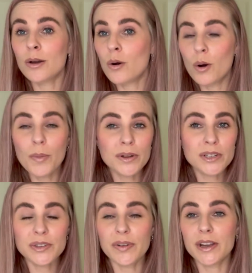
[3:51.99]
hormone
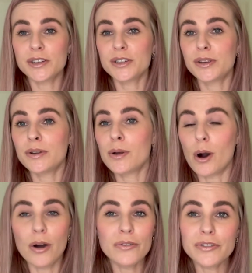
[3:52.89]
dysfunction,
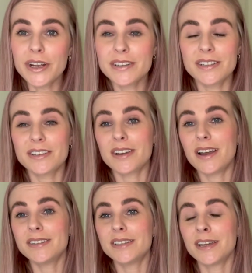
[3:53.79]

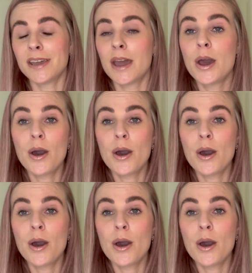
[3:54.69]
over-exercising,